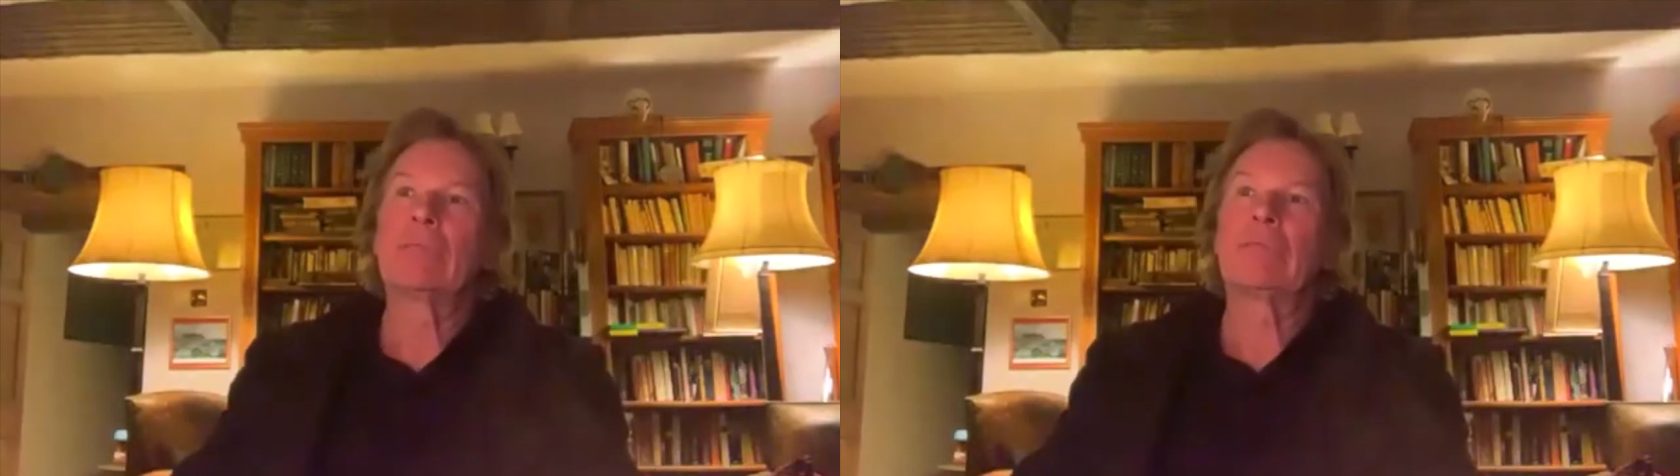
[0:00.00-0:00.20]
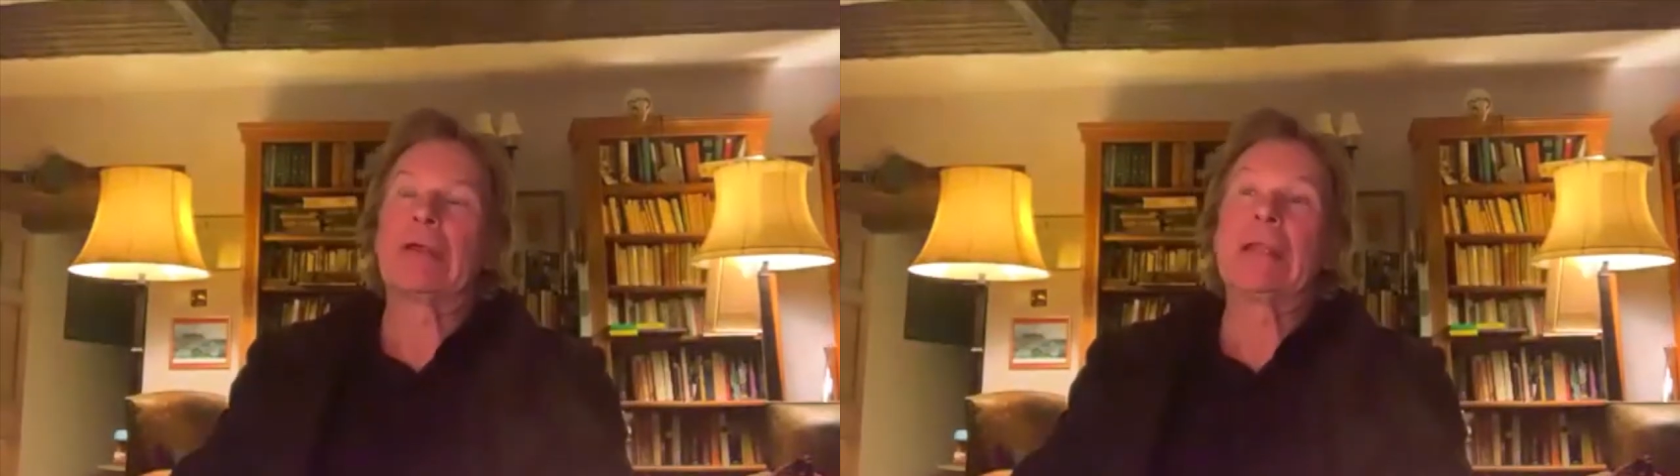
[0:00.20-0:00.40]

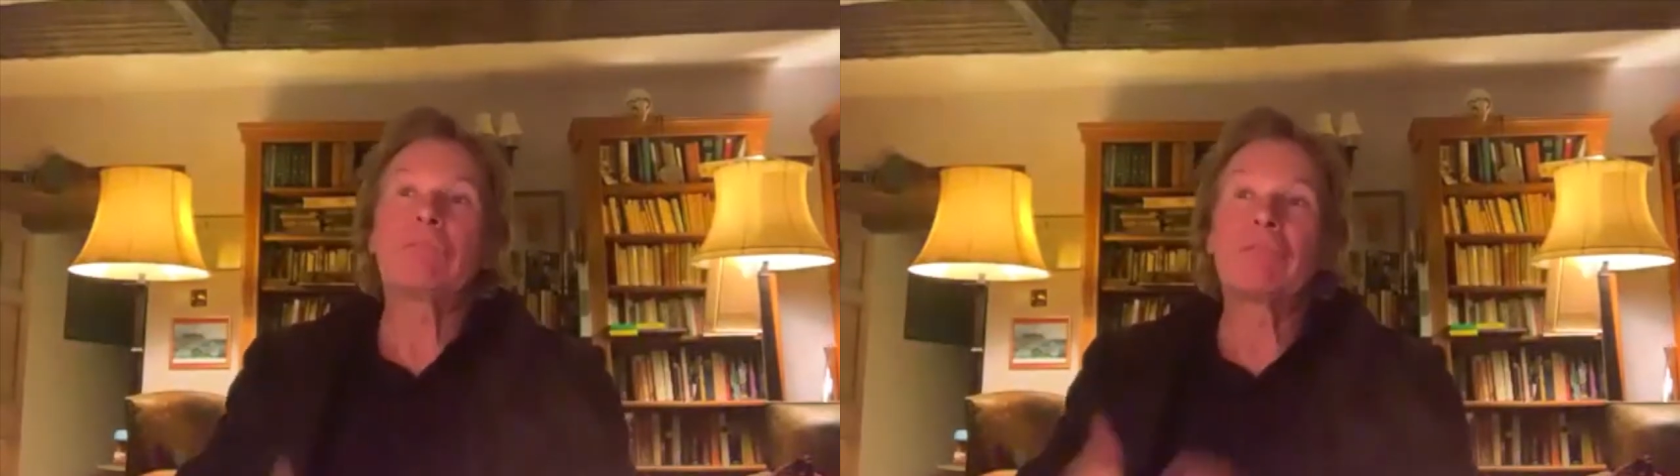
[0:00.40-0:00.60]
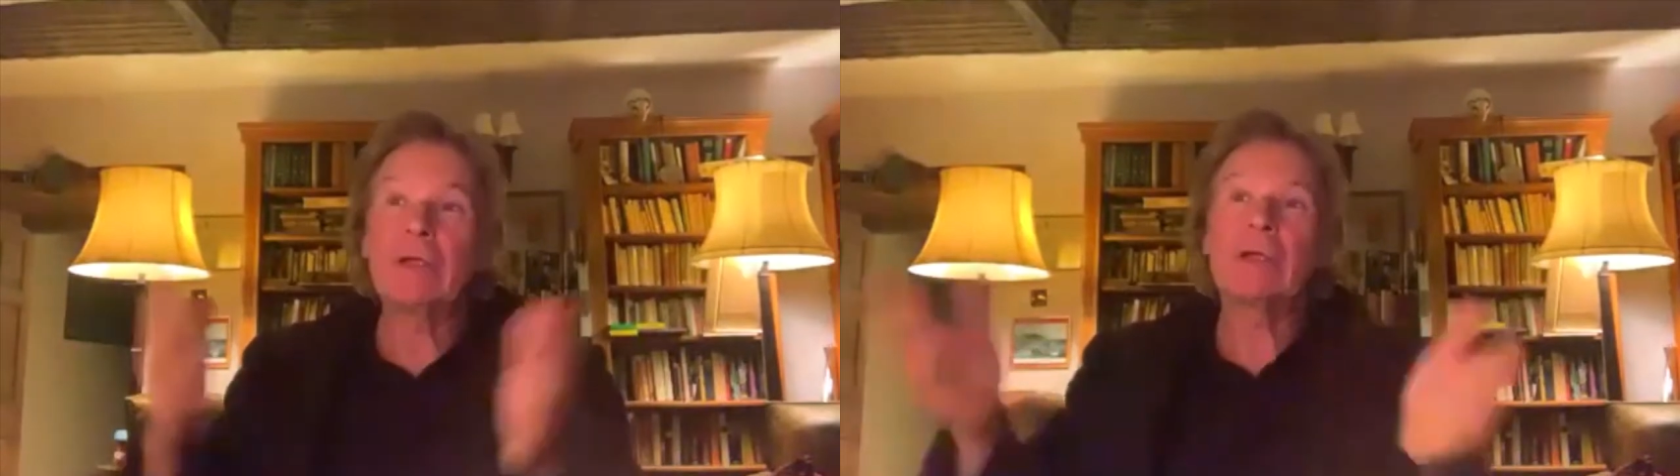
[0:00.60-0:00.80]
than
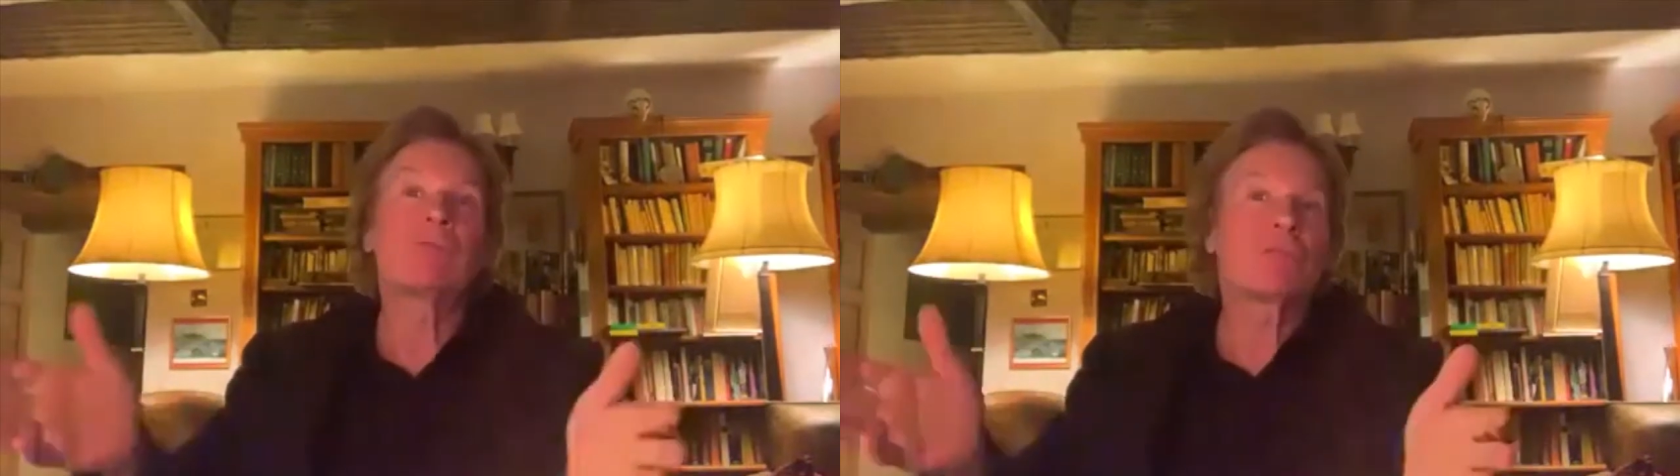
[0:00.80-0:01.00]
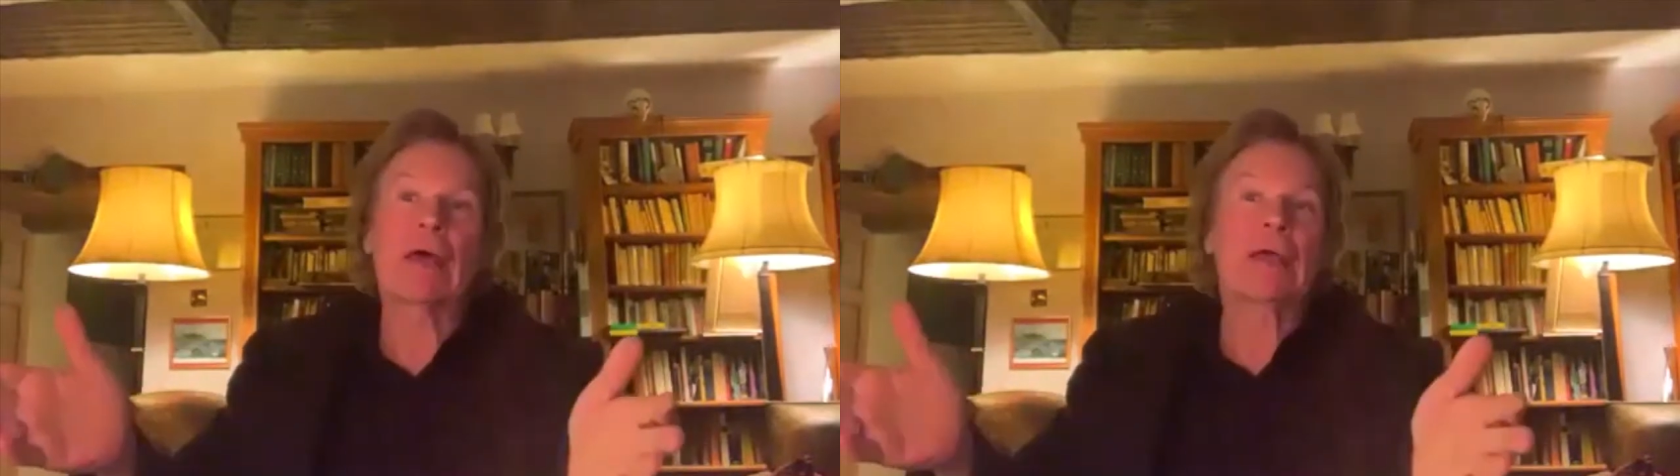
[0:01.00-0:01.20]
if he had
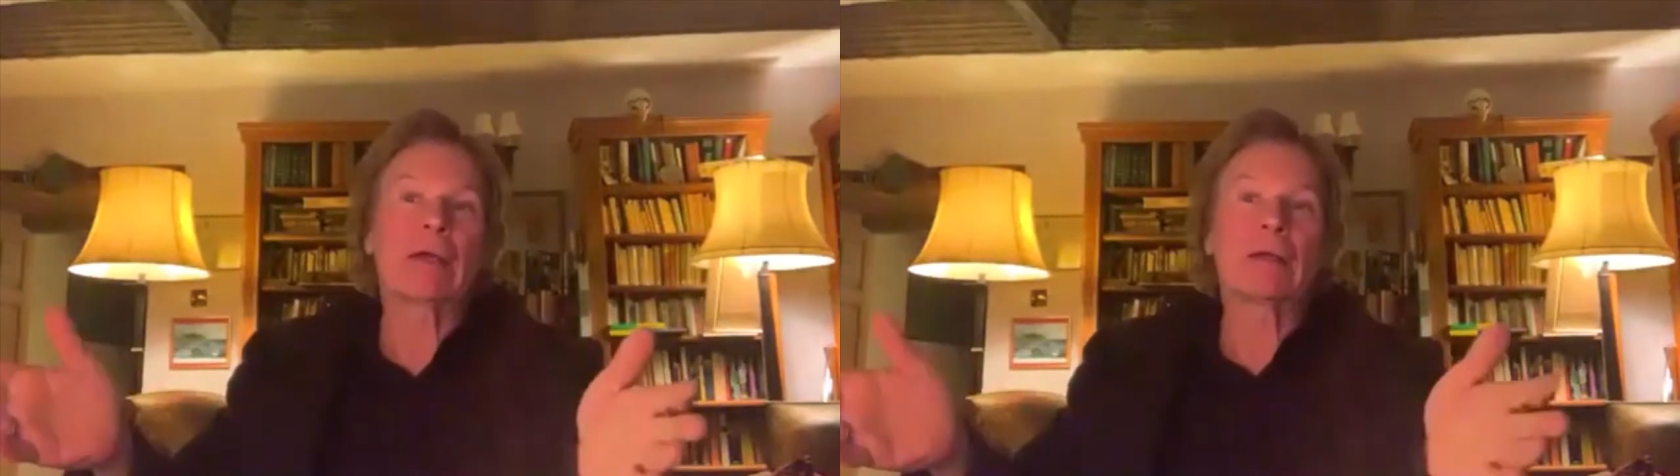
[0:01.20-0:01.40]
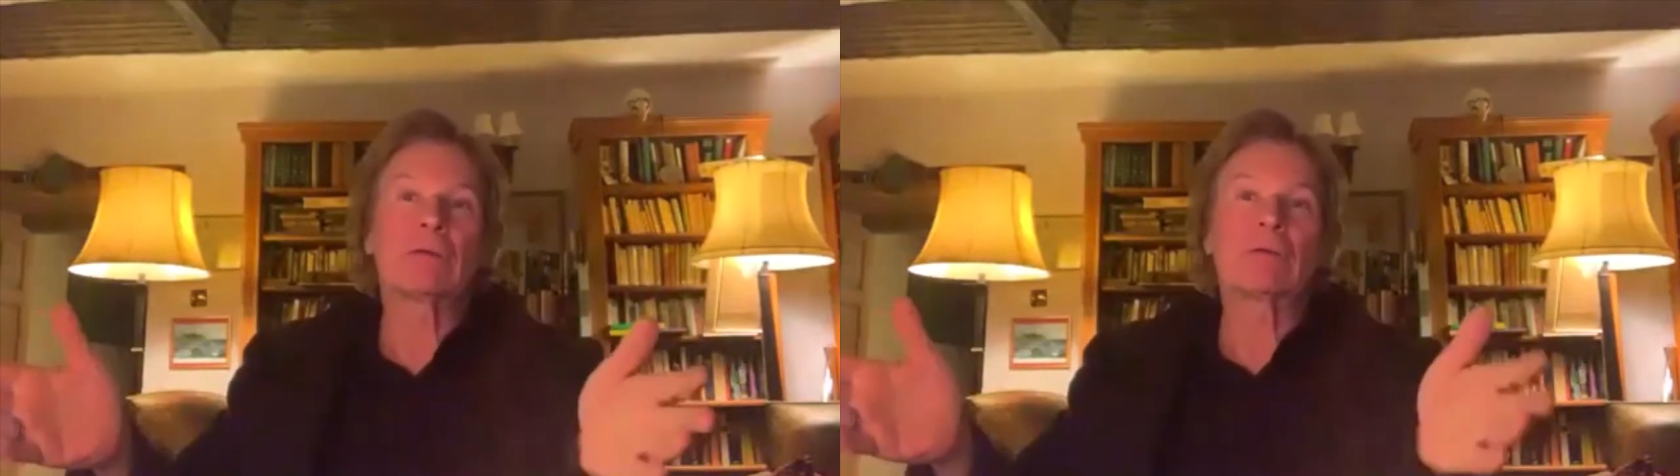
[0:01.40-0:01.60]
sat
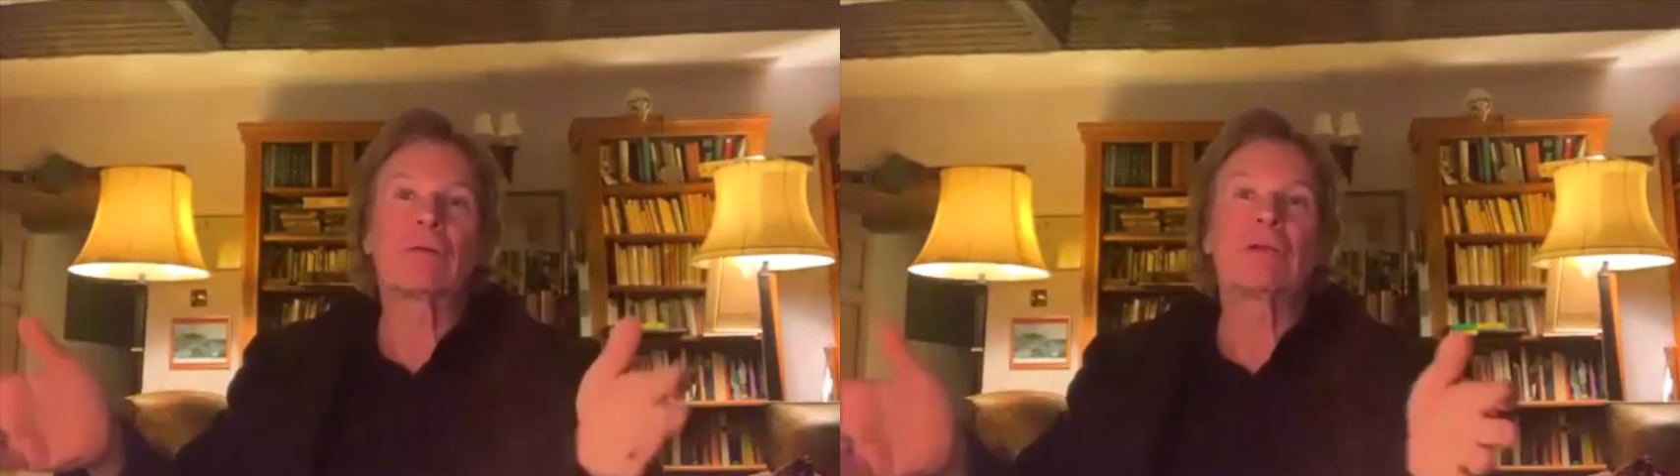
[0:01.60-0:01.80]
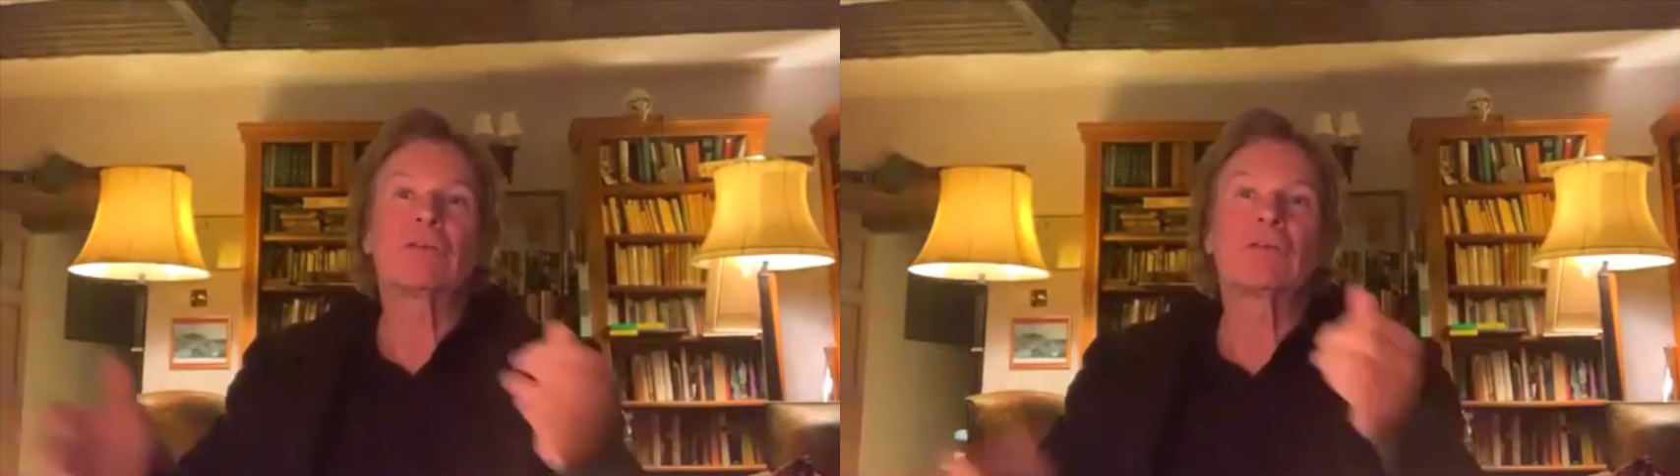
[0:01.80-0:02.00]
down and
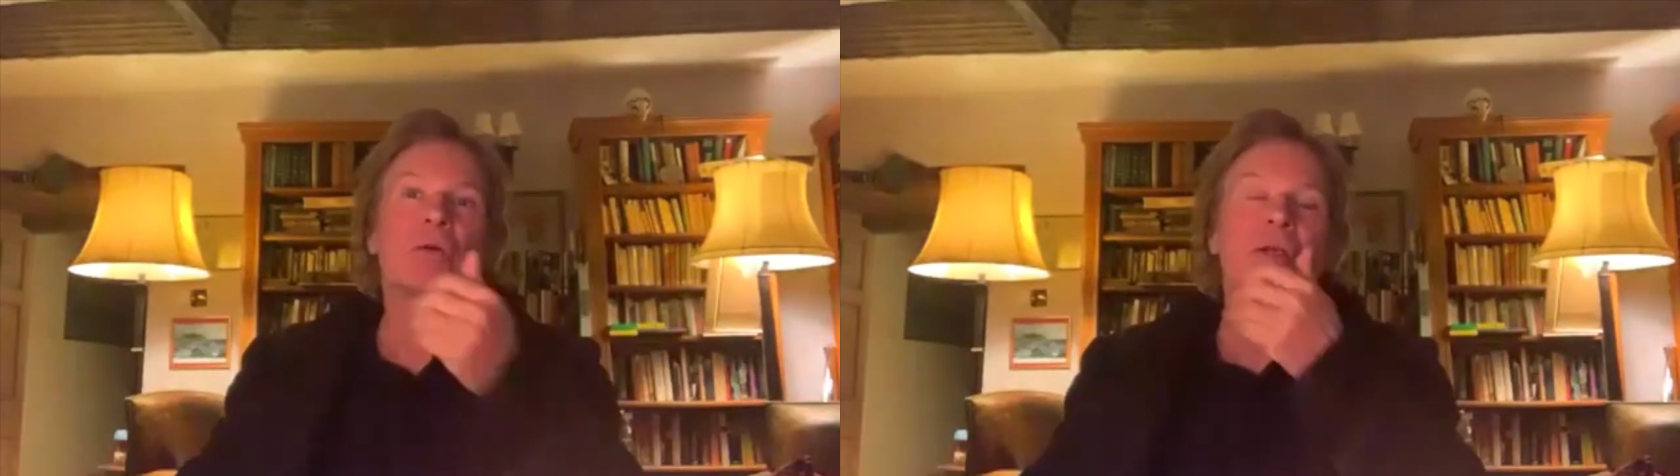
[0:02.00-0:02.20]
agreed to do an